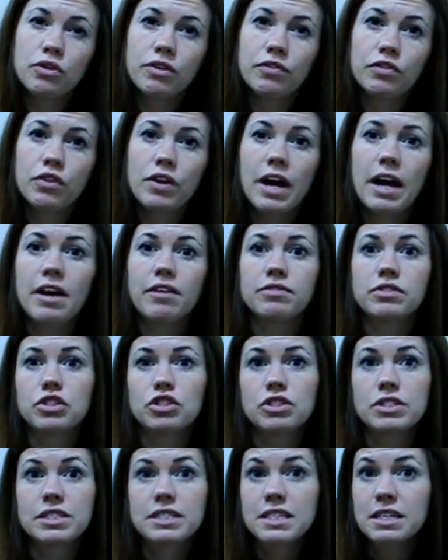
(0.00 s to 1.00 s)
if you have
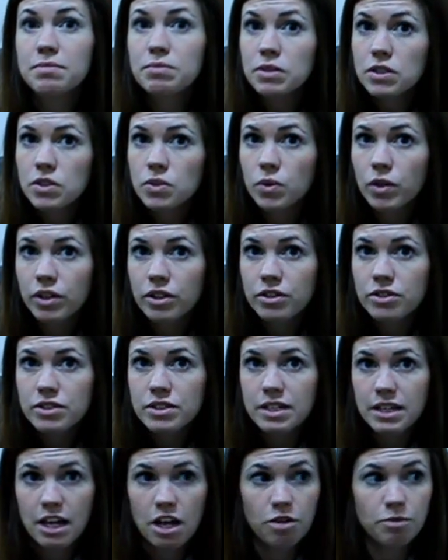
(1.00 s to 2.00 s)
certain sleep disorders.
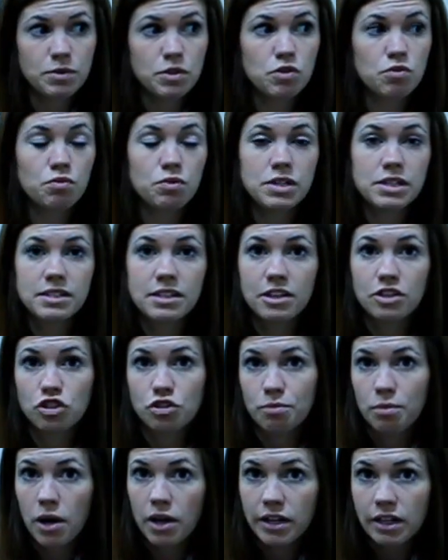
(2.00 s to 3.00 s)
It helps you reset
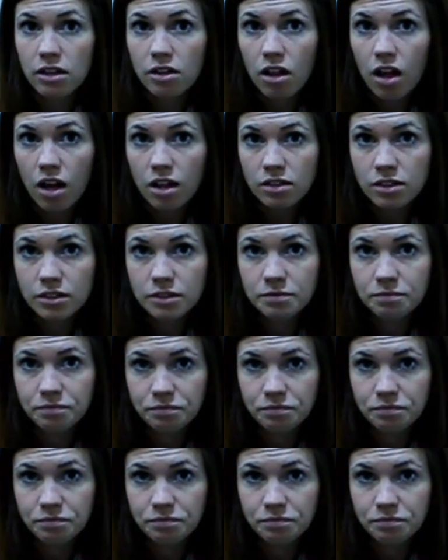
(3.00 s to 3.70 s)
your body clock.